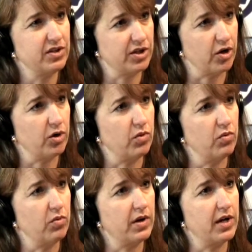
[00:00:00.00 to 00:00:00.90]
So
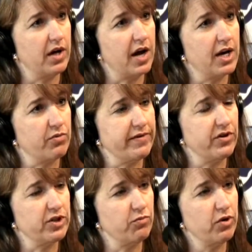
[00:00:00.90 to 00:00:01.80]
on a
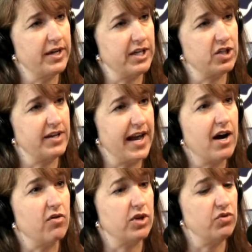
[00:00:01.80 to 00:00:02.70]
reverse mortgage,
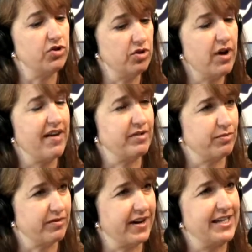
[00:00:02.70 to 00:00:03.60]
now you do have to
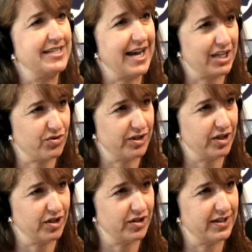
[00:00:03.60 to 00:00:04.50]
provide tax
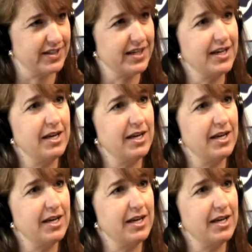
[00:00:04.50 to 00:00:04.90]
returns,